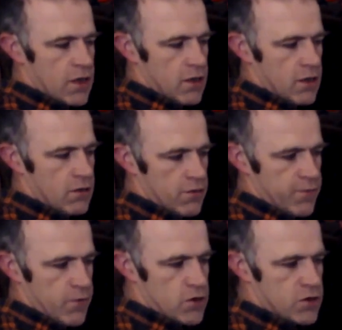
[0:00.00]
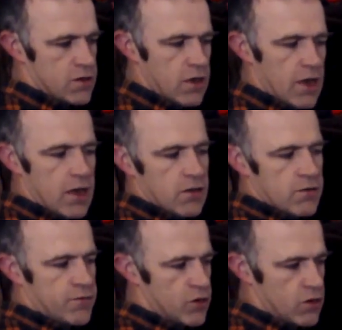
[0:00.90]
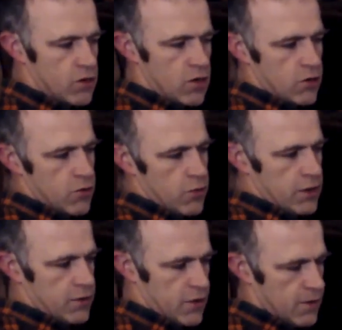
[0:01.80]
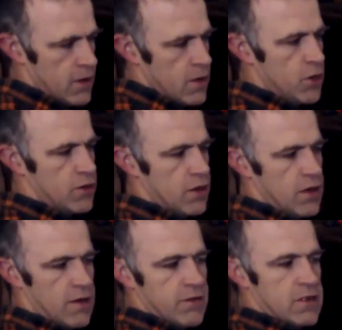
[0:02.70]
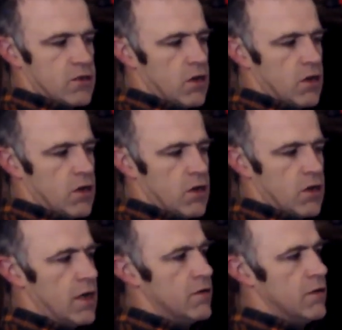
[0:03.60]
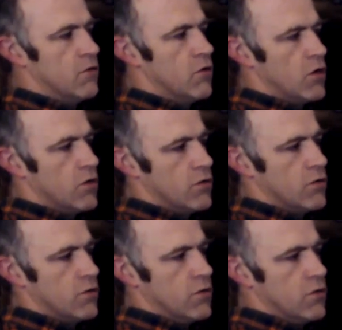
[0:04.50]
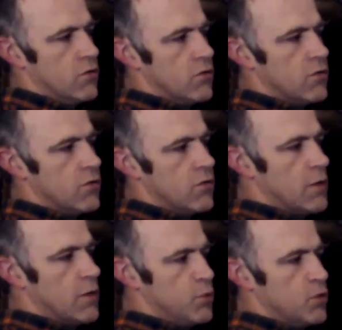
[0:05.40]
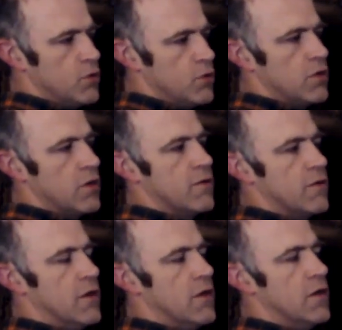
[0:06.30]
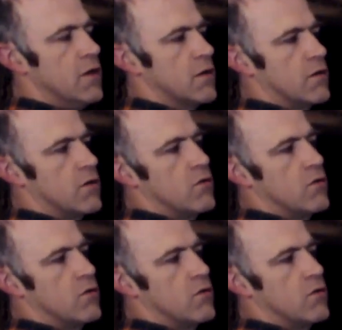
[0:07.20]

in the first layer of the concrete. But if it's already done, you can put it here too. Yeah.